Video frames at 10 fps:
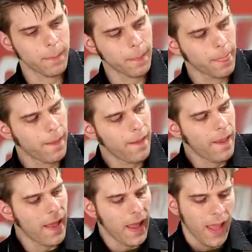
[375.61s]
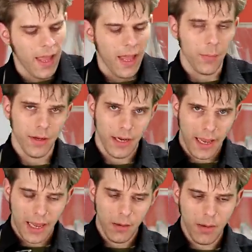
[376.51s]
I'm going
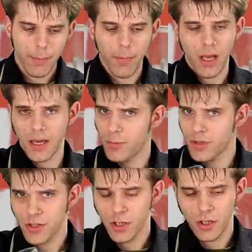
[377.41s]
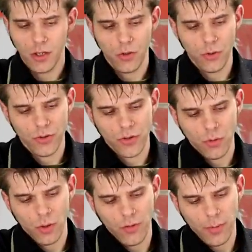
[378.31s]
to add my mug. I'm just going to use
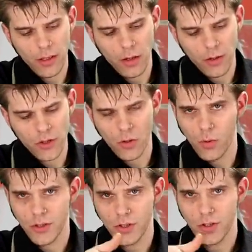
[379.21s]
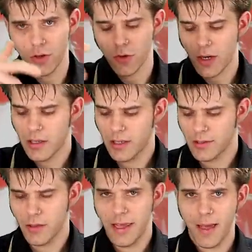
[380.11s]
one of my larger ones, just go directly
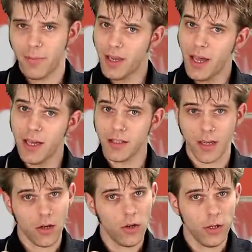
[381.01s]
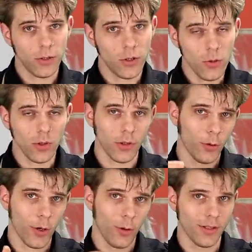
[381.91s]
into that. Because I couldn't do a
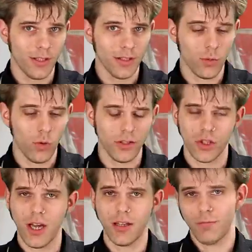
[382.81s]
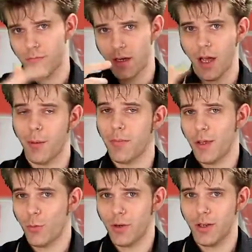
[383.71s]
lungo into this one shot cup,
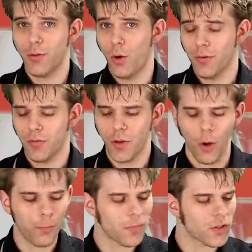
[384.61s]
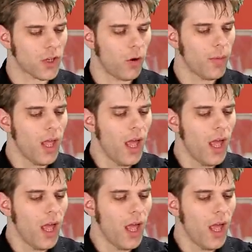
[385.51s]
it would overflow. So